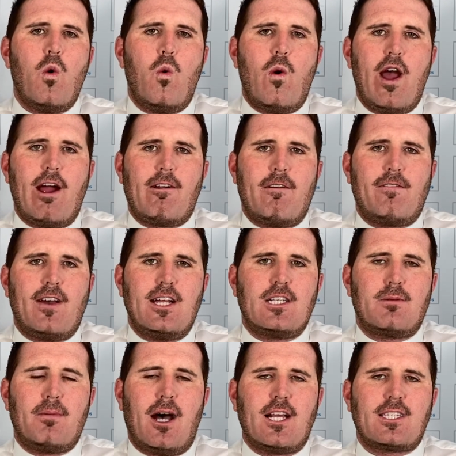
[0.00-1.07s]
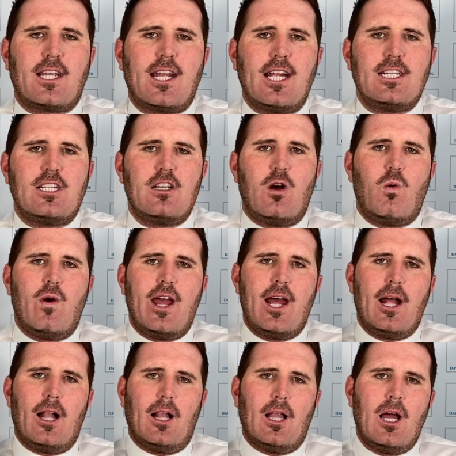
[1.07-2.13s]
wear a face mask against your
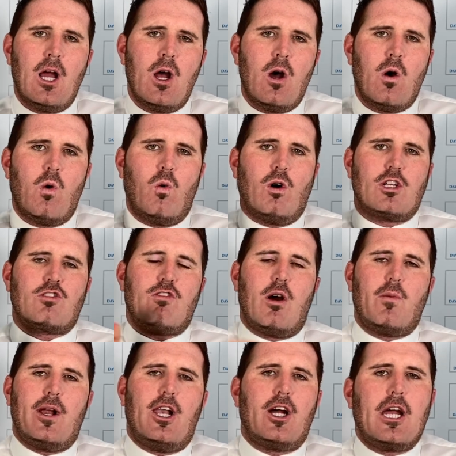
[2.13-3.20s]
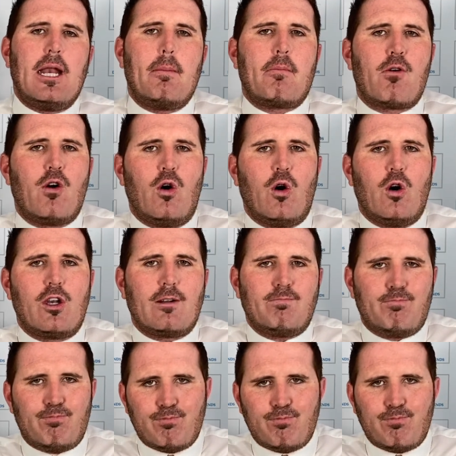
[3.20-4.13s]
will. What's wrong with looking abroad?